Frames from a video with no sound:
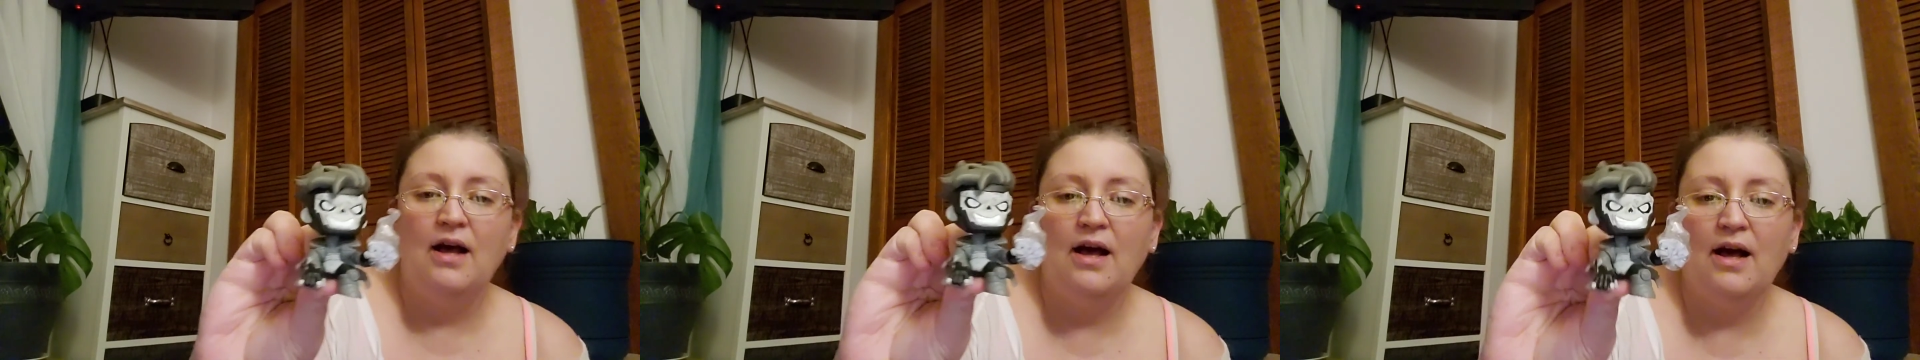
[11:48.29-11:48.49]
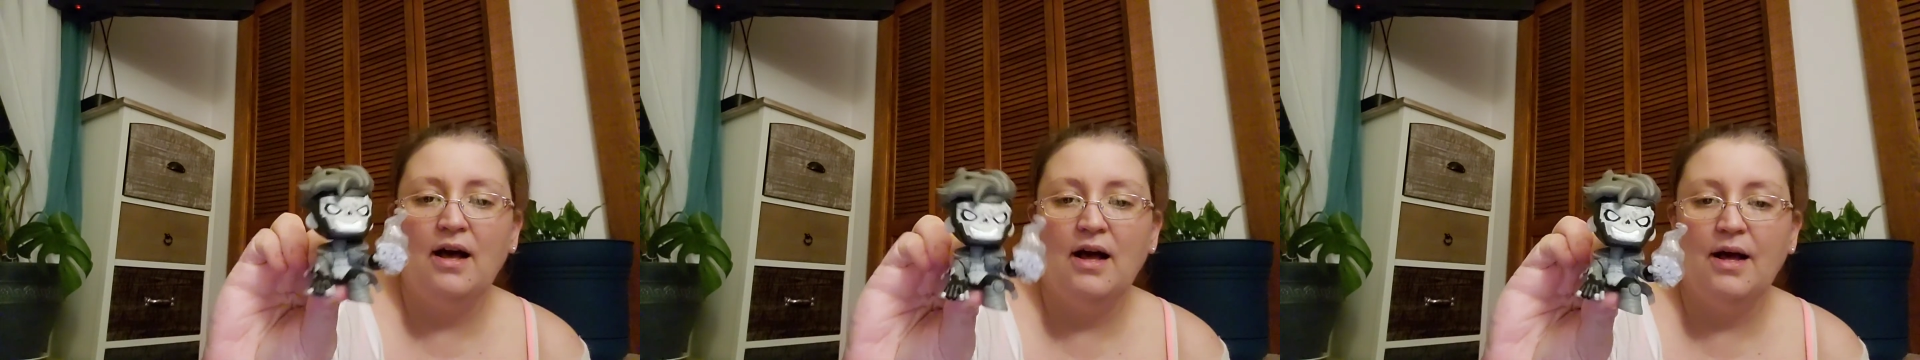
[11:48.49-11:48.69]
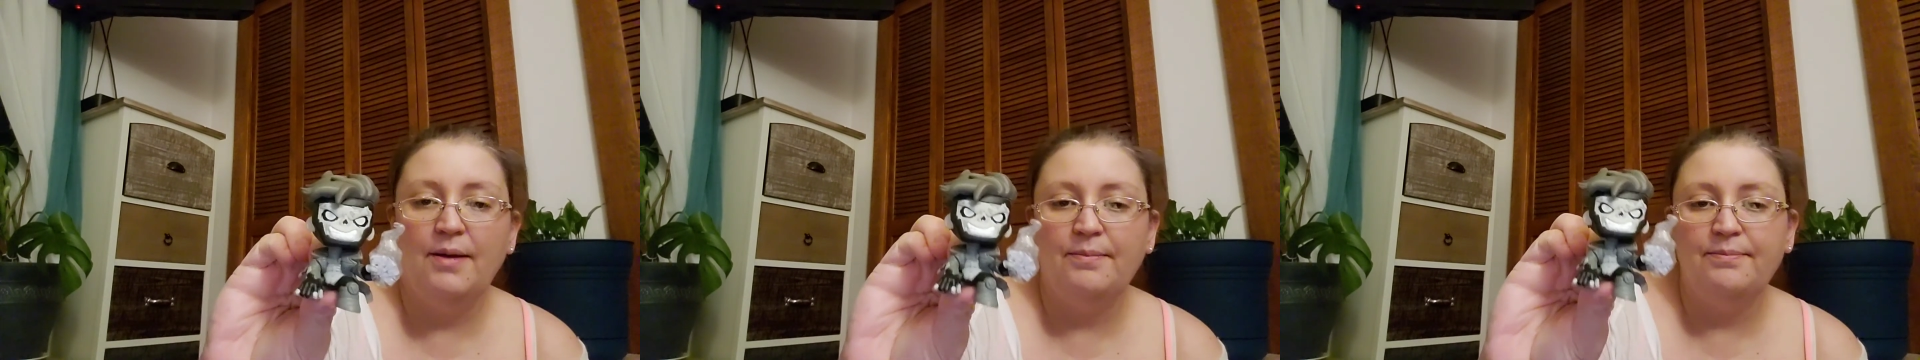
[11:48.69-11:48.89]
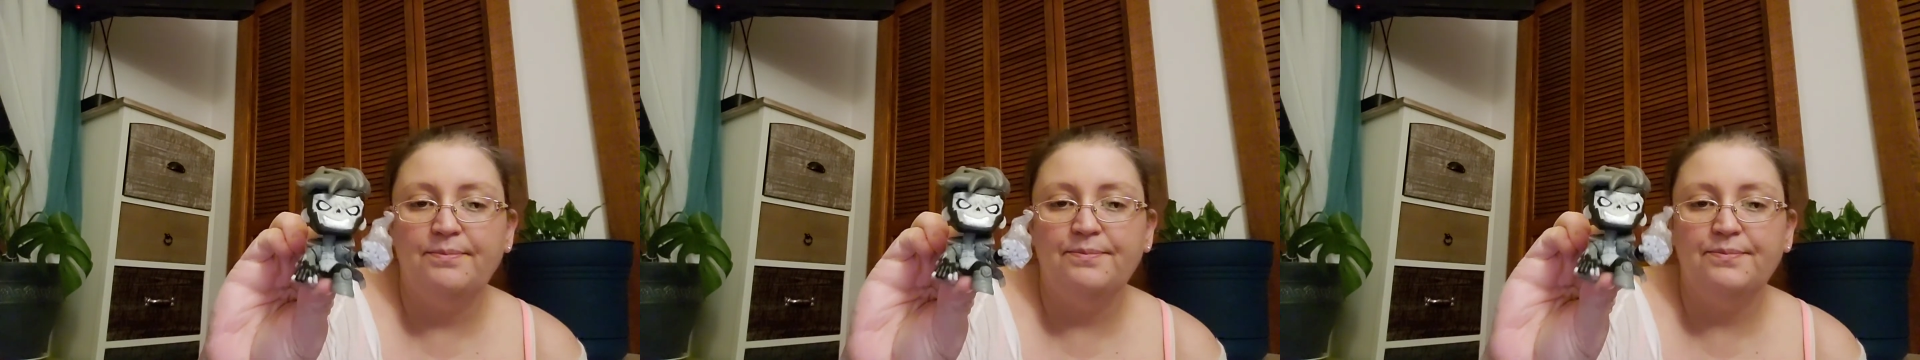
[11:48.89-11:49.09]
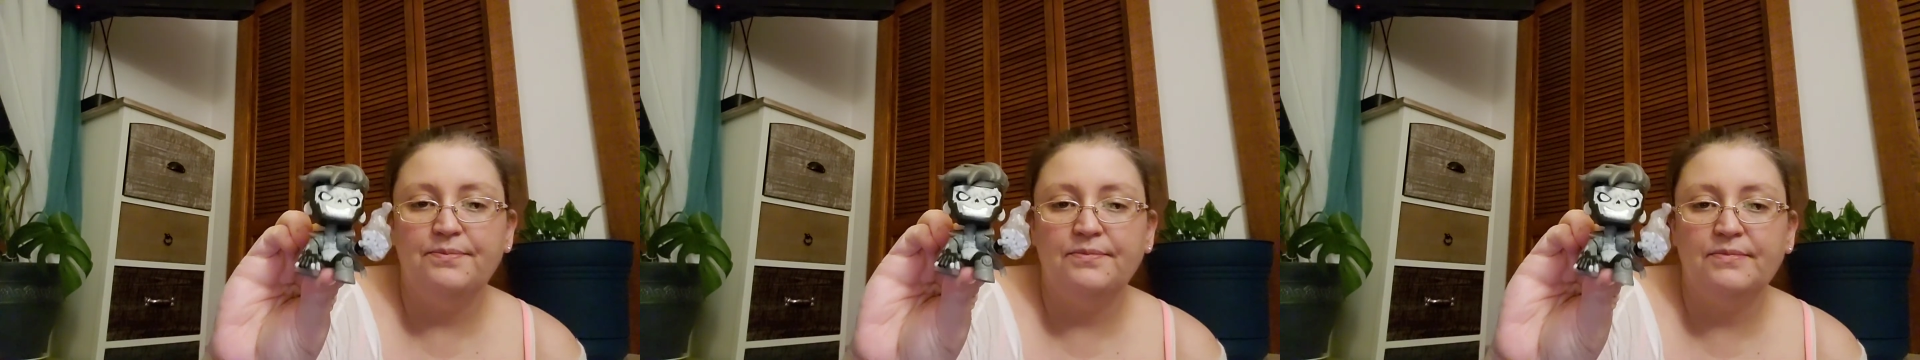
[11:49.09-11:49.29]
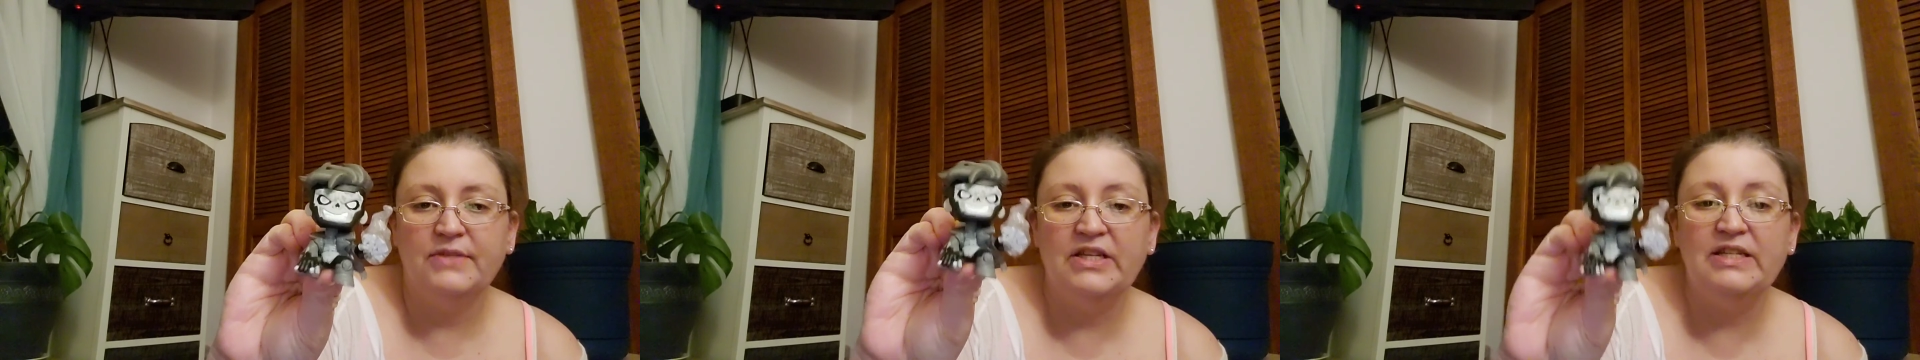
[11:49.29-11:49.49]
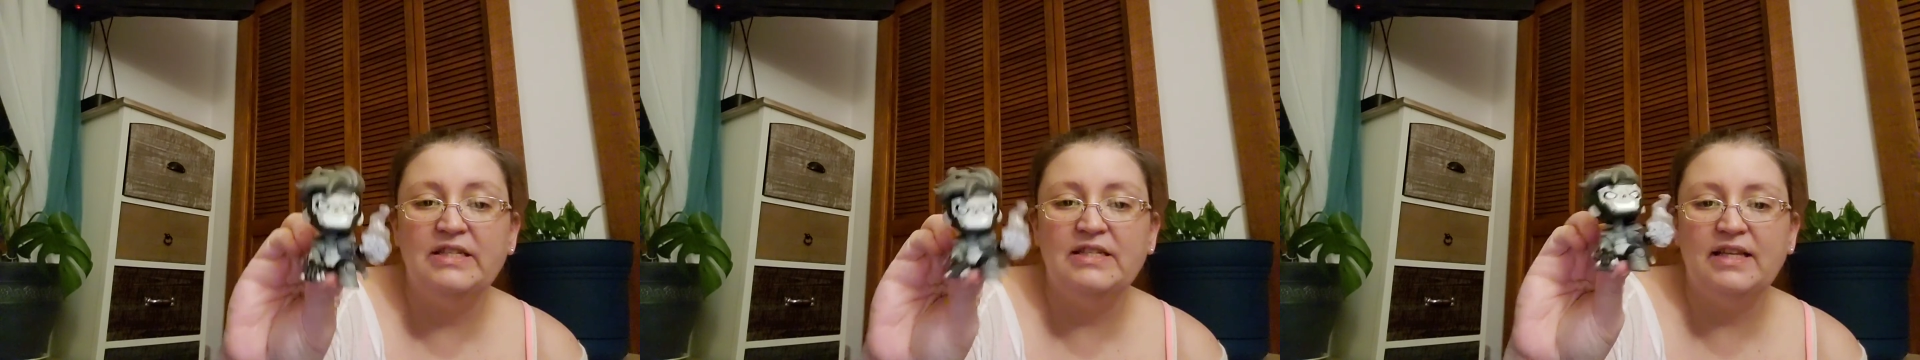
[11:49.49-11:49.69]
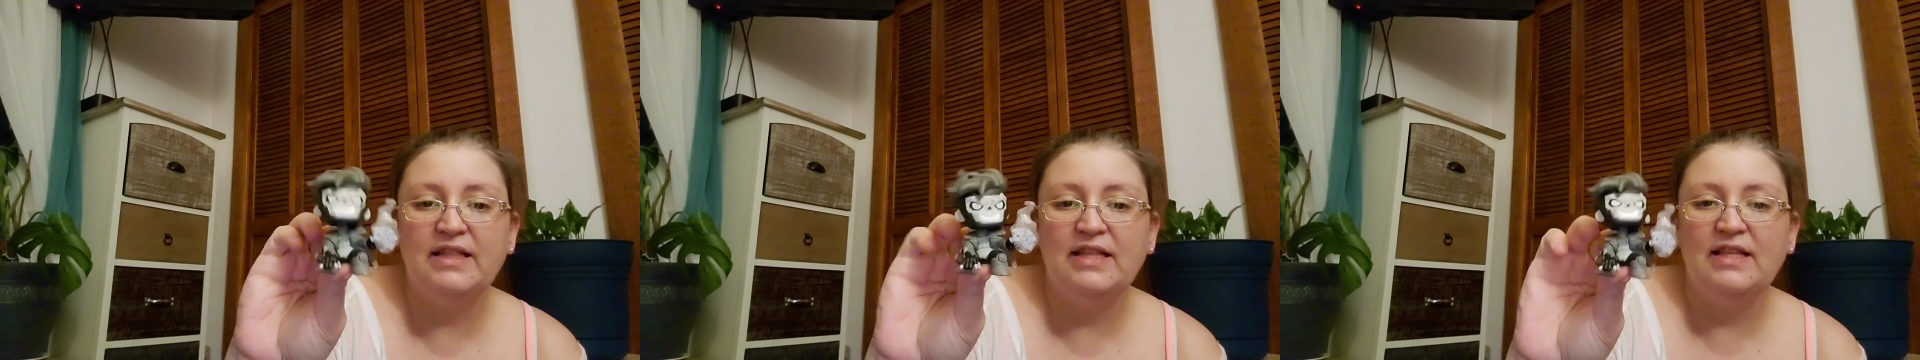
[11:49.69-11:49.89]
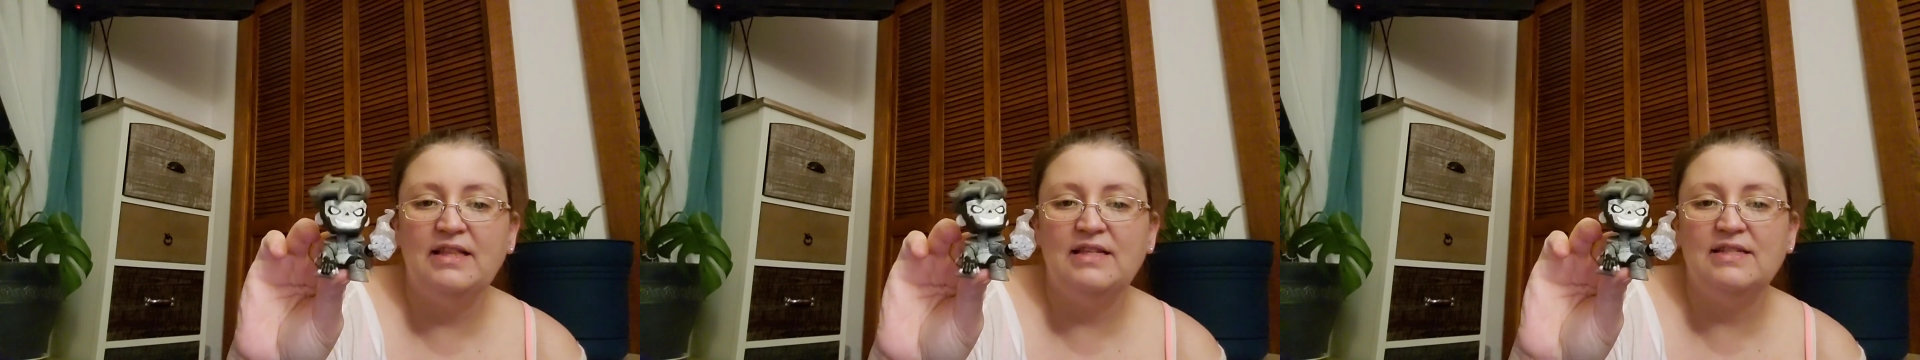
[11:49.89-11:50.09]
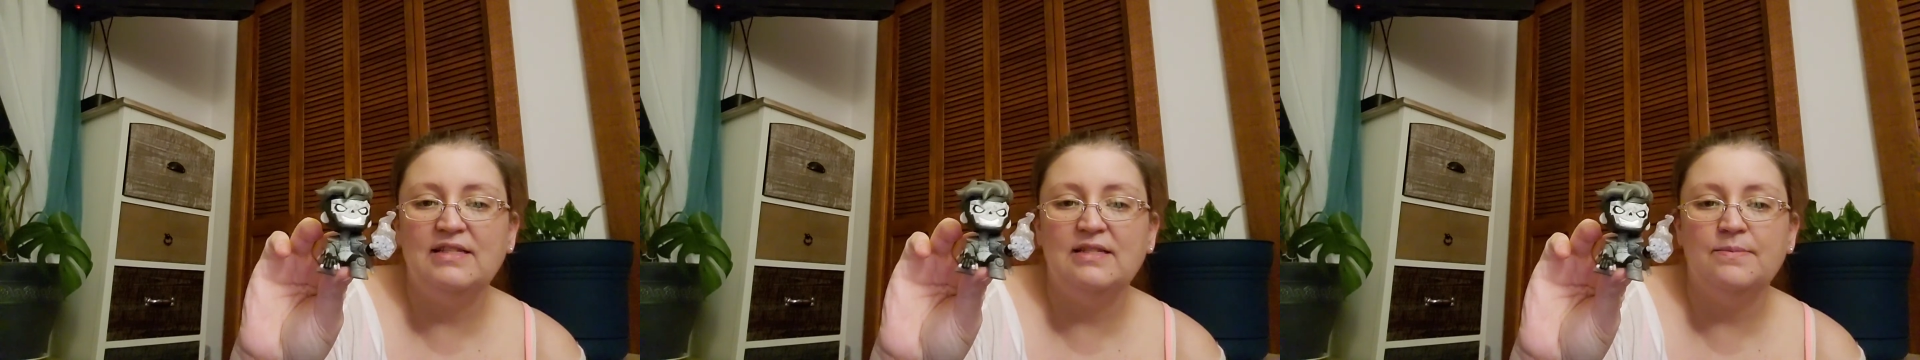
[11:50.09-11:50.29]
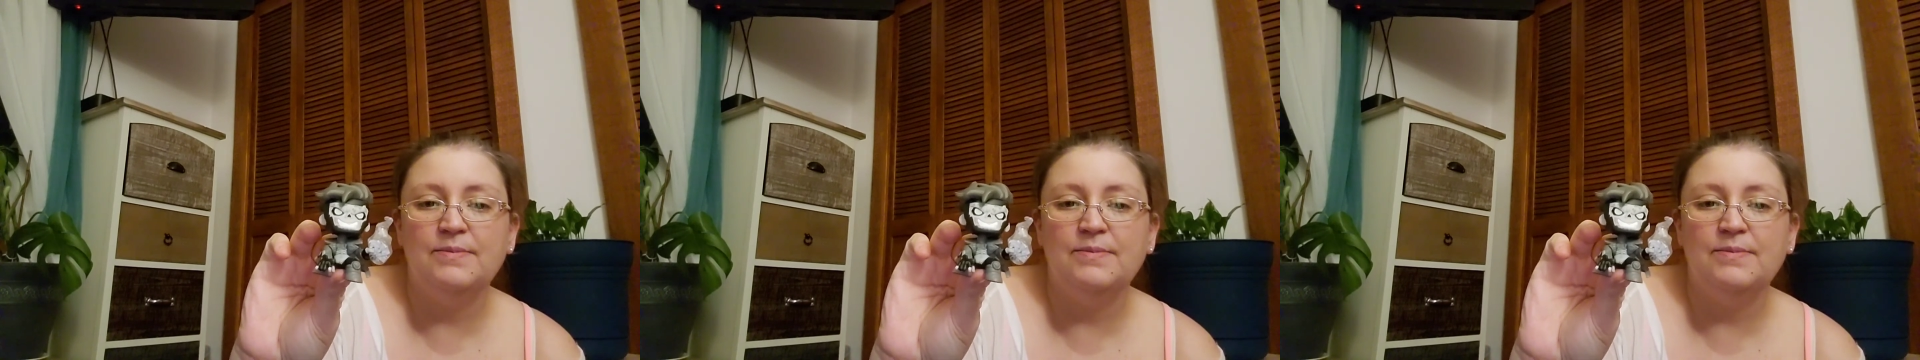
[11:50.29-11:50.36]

Because I think this is